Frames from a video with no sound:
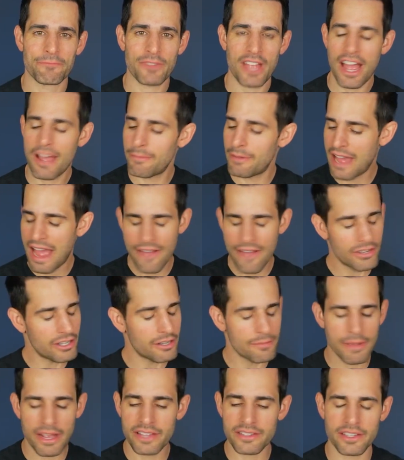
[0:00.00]
I'm having an
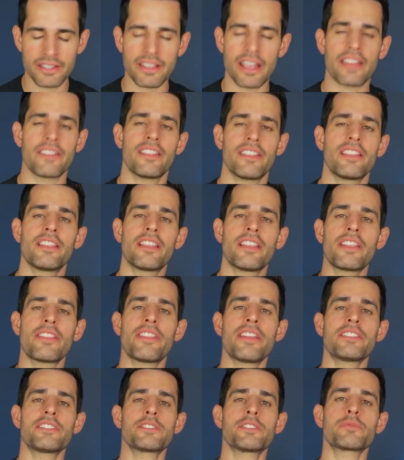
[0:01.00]
amazing day. And th th
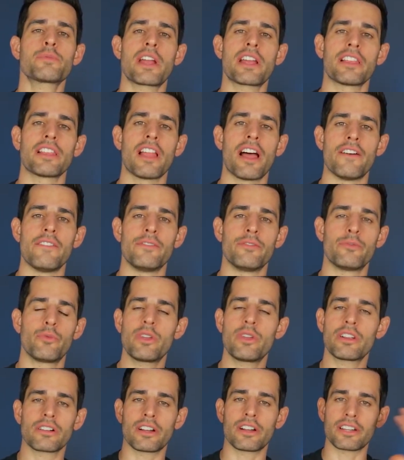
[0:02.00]
this is what I love.
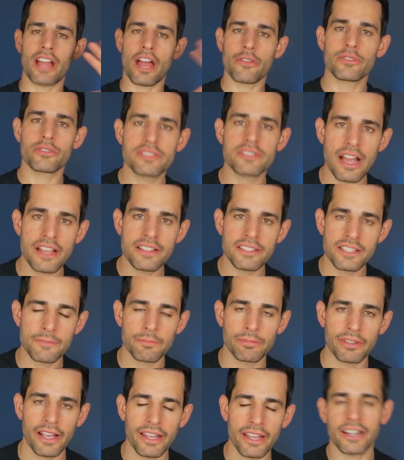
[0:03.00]
We are on other sides of the
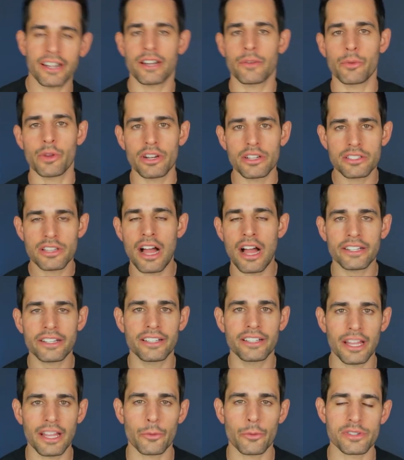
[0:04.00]
planet and we are talking
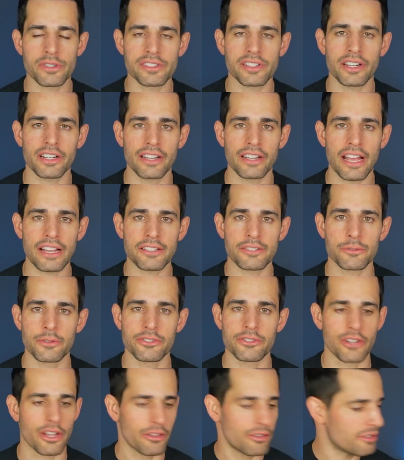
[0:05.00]
like we're sitting next to
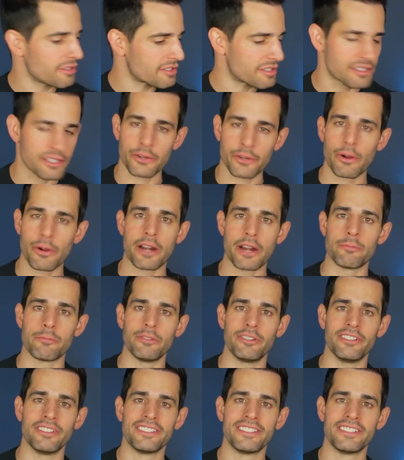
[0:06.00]
each other. This is incredible.